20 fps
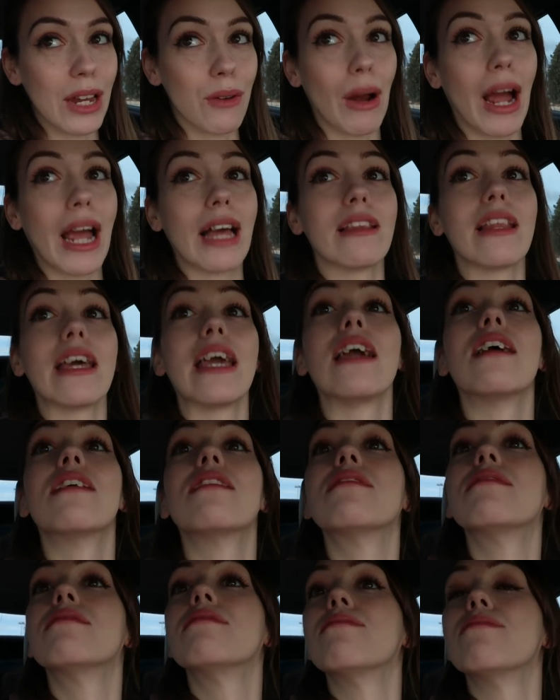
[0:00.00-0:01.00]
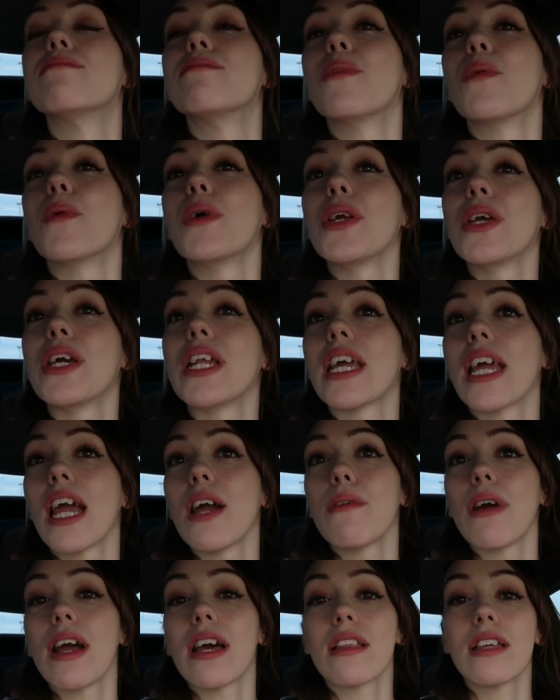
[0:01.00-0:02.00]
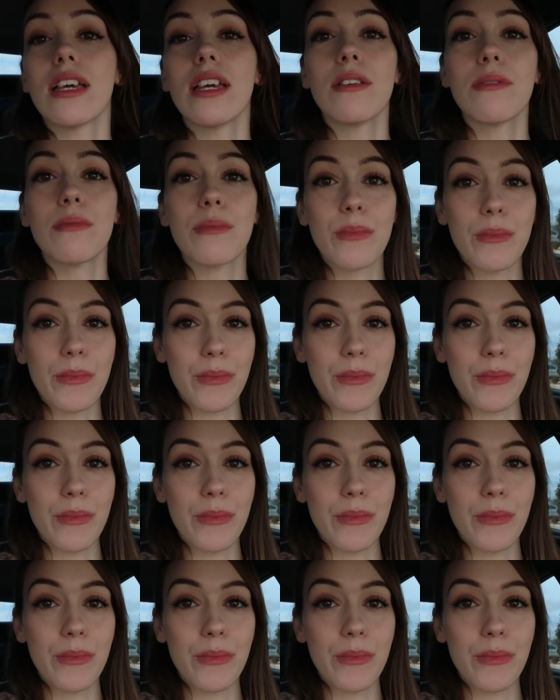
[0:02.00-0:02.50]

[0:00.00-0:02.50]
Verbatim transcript: and Riley. What are you gonna get, Riley?